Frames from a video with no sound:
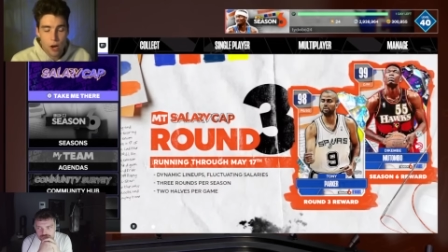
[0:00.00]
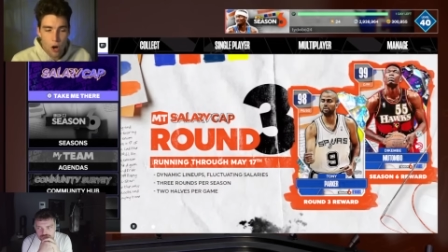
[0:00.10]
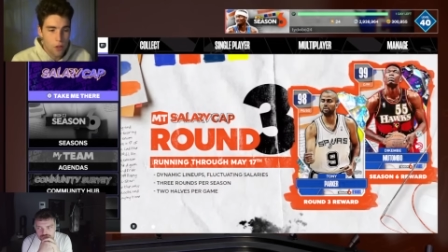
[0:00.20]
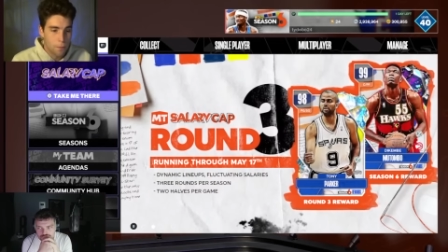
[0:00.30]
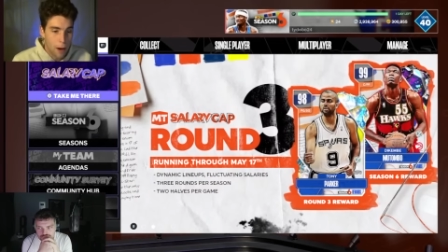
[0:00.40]

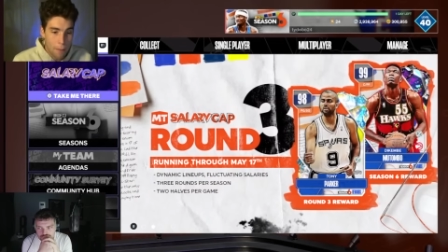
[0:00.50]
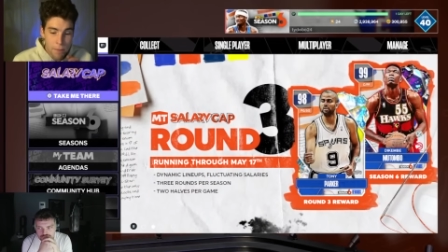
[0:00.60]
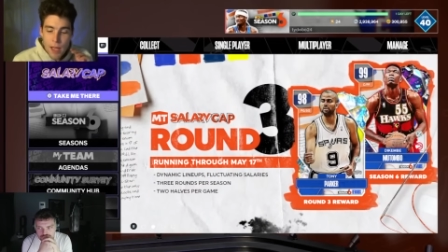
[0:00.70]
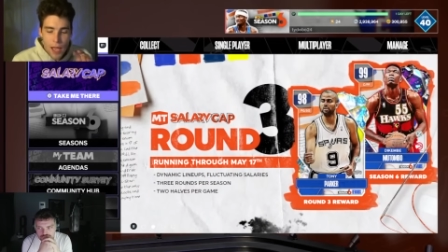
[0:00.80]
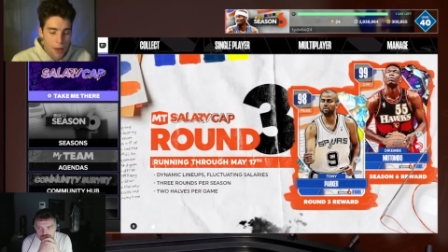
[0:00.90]
are the problem,
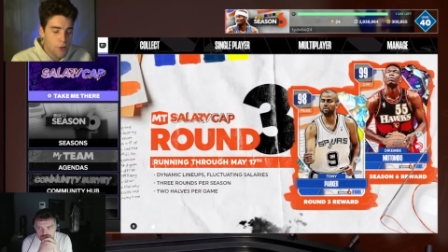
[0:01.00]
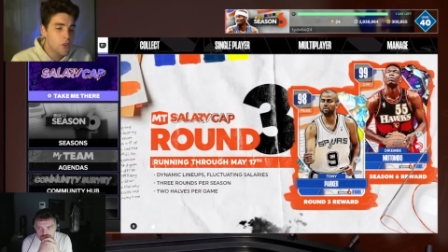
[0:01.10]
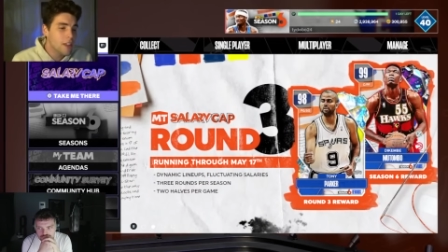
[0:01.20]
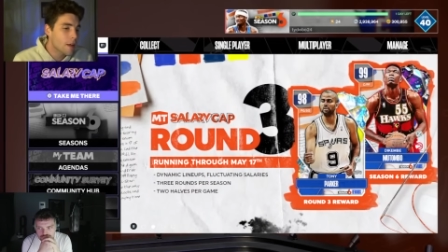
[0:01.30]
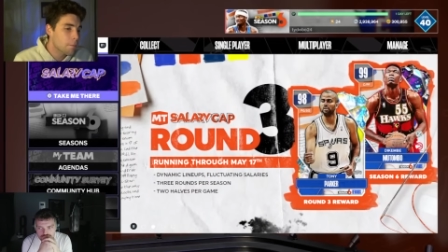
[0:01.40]
if you
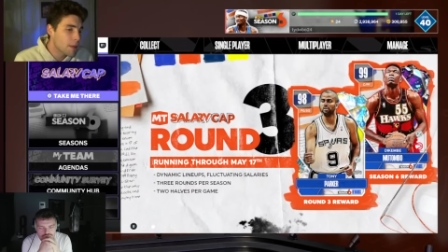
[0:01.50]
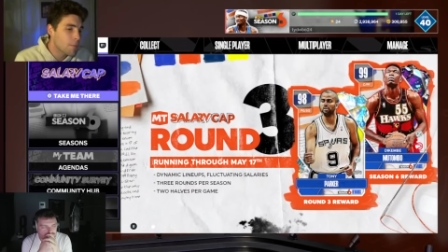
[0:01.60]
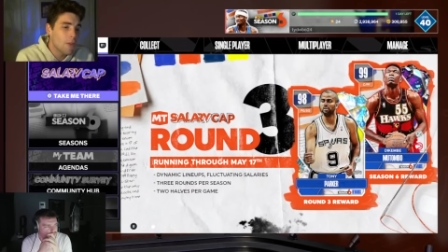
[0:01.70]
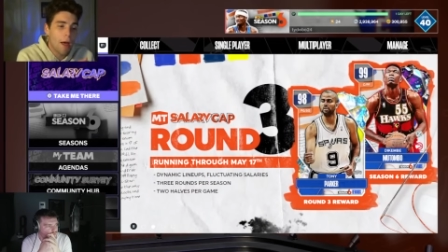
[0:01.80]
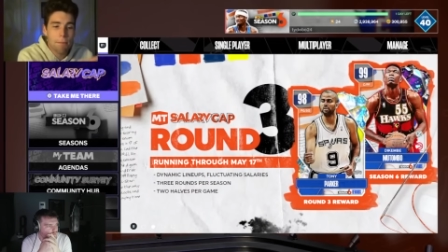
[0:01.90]
think the
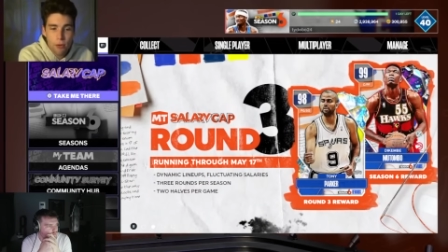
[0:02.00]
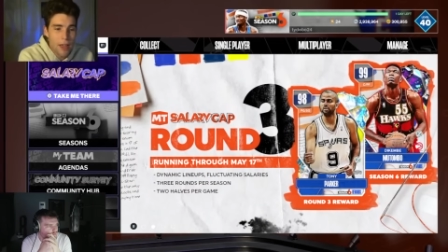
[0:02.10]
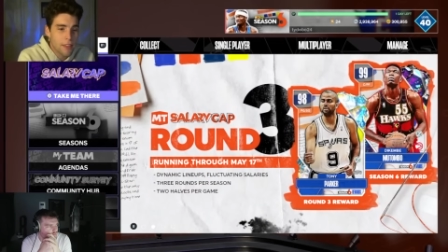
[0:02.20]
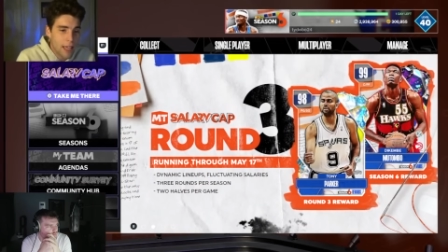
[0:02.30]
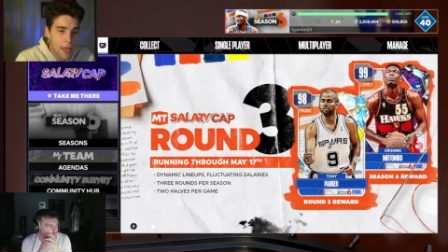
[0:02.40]
people that play
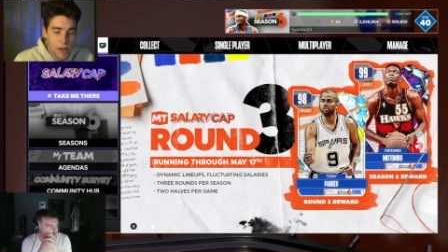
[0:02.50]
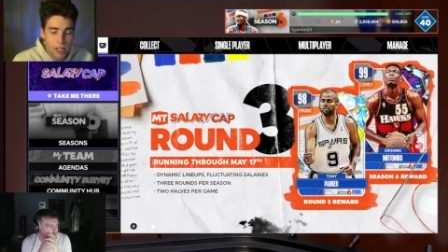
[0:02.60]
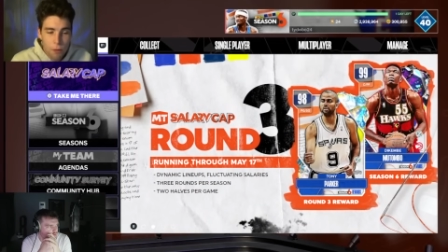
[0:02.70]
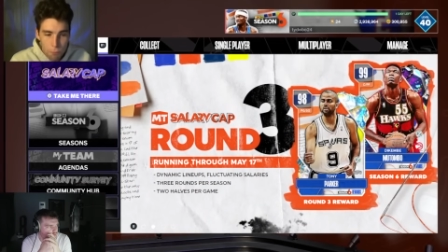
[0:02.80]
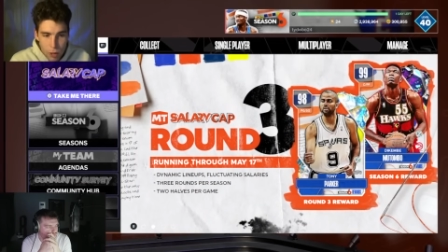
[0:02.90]
the game and
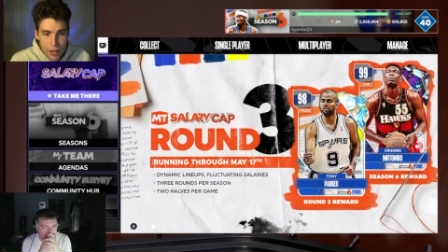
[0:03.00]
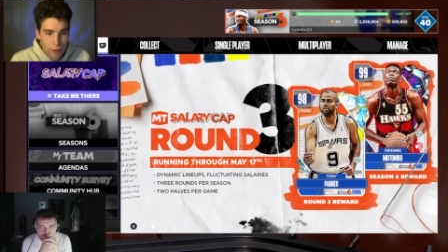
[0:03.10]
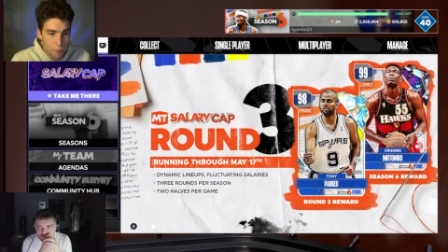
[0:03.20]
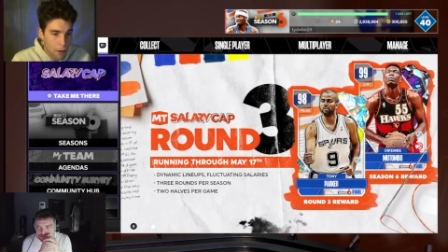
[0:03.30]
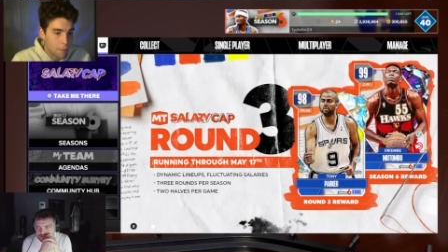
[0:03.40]
complain are
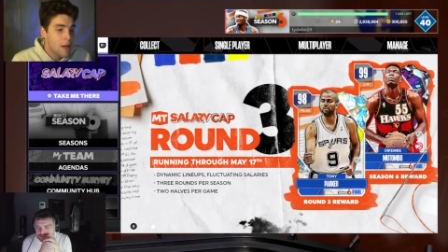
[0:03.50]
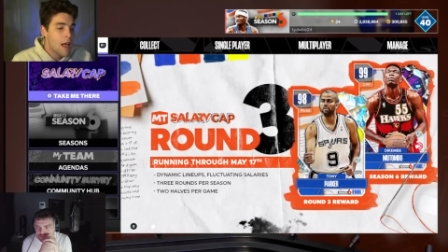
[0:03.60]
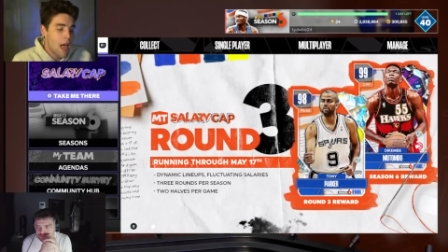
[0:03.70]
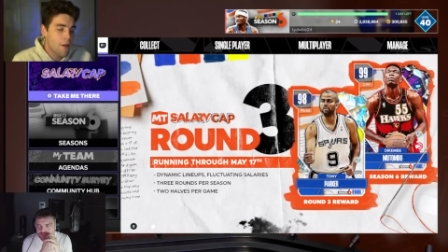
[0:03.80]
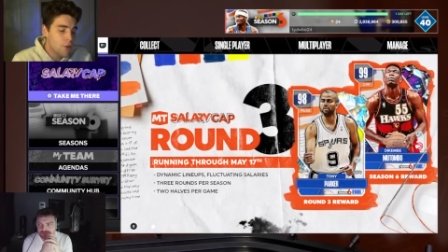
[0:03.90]
the problem,
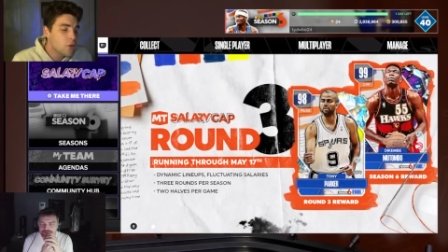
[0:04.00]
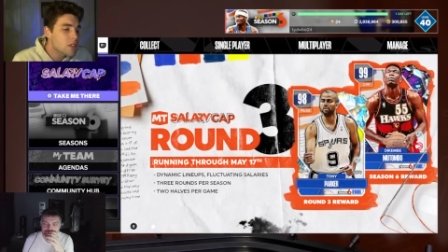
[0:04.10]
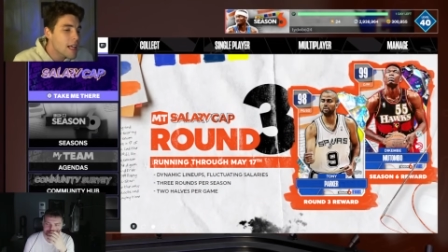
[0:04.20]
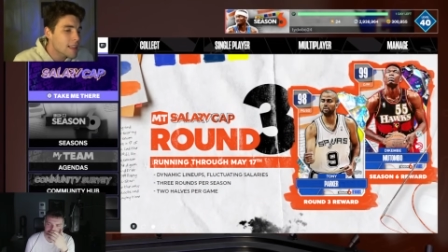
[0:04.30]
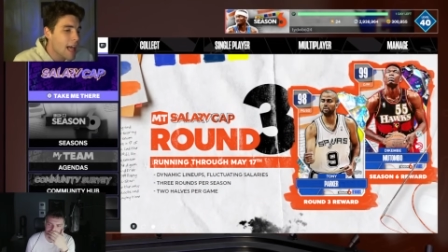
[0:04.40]
if you
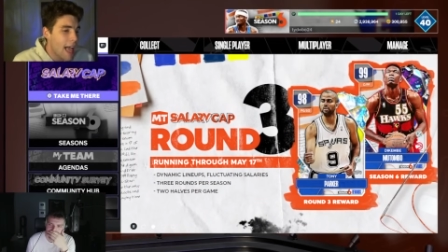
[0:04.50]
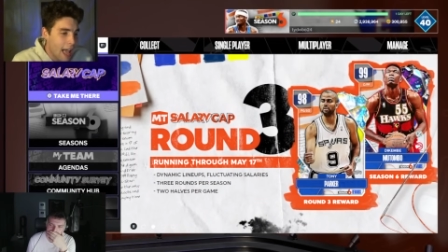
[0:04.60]
think that